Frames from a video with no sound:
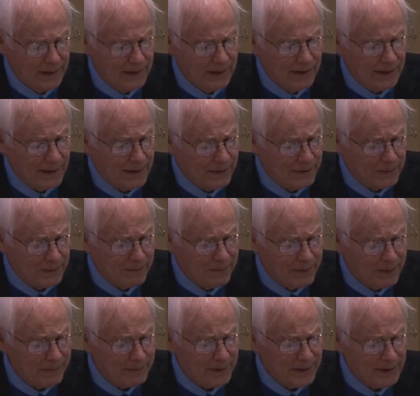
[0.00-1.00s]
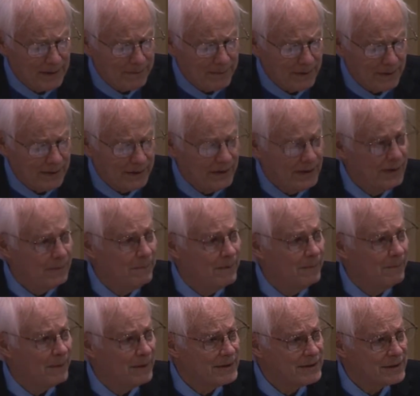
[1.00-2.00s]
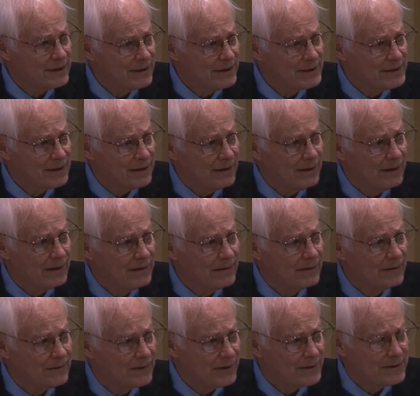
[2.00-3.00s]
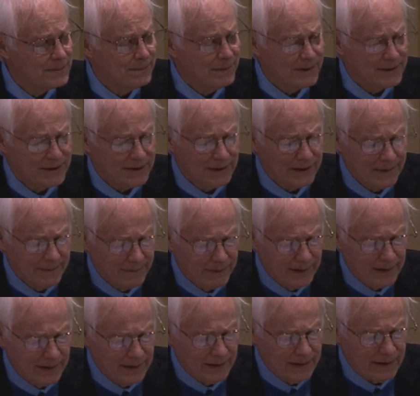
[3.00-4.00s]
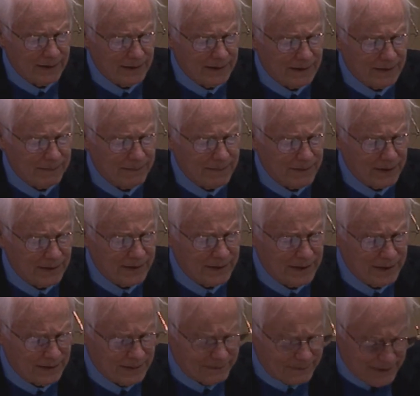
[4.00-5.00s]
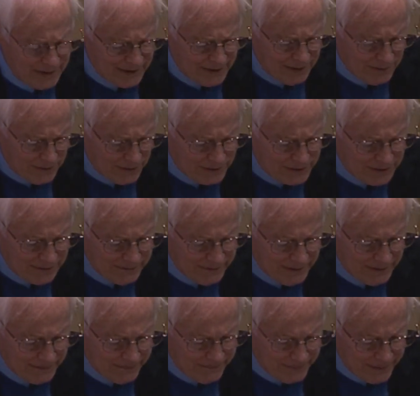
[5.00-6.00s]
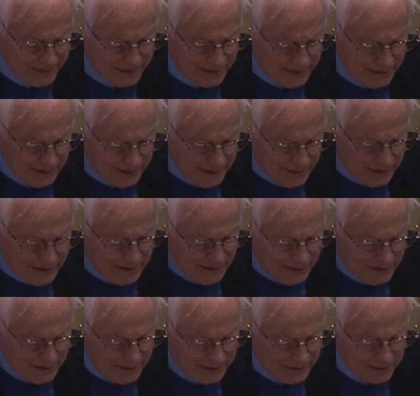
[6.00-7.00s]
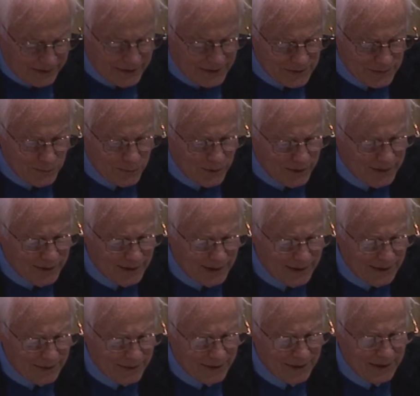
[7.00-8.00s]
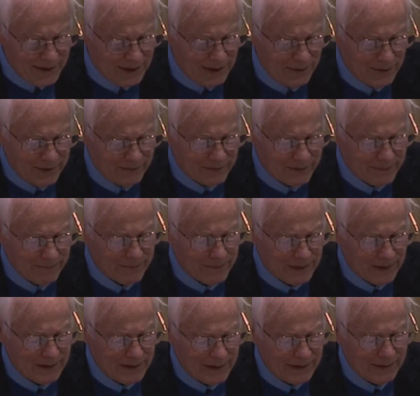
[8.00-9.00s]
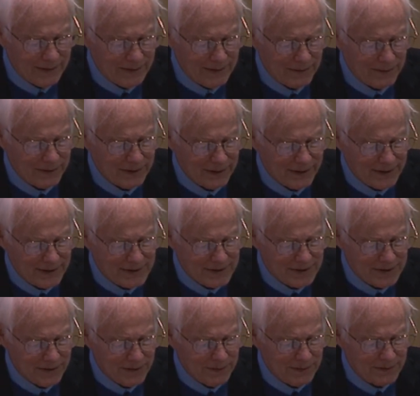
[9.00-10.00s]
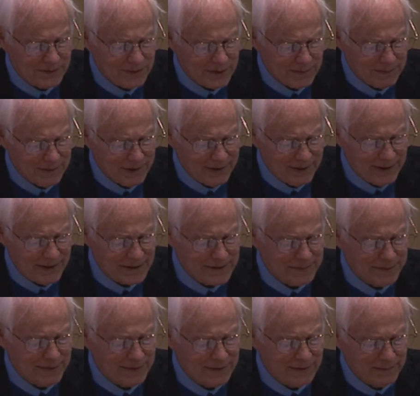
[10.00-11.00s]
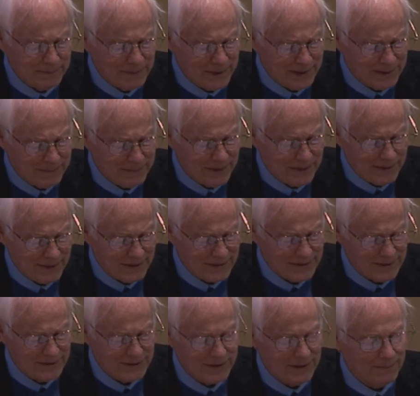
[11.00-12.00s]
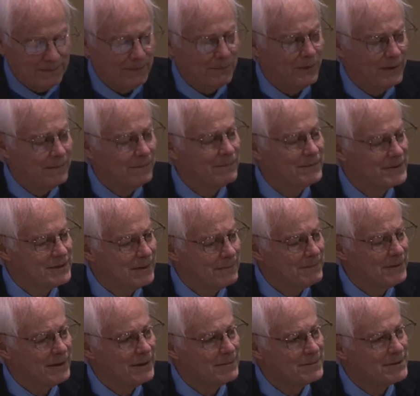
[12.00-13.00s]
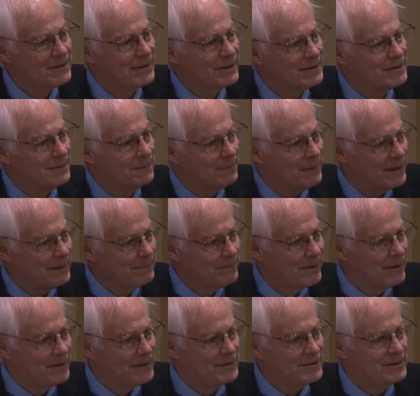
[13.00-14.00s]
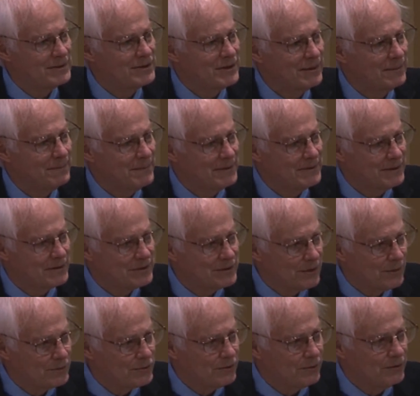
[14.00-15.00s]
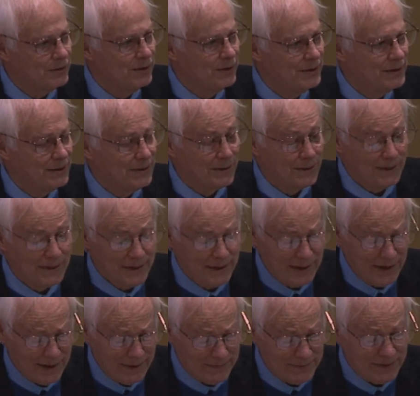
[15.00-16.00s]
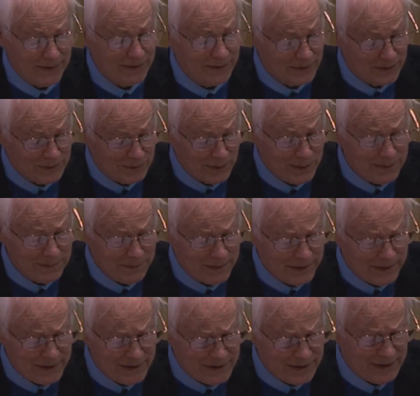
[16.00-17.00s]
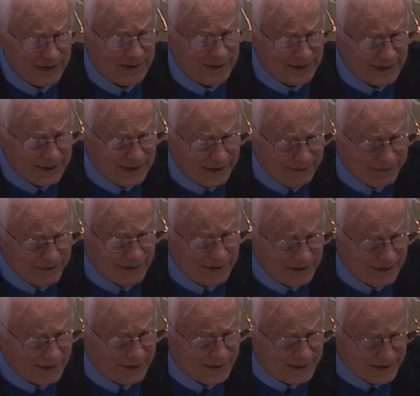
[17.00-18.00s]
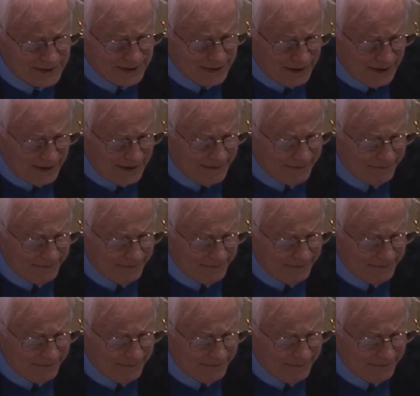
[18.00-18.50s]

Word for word: and the Republican Party to be much less like the trust busting uh, party of Teddy Roosevelt. There is one irony, however, uh, that relates to a troubling aspect of bipartisanship. One sometimes thinks that bipartisanship is a social good at all times, and there's one place it definitely is not,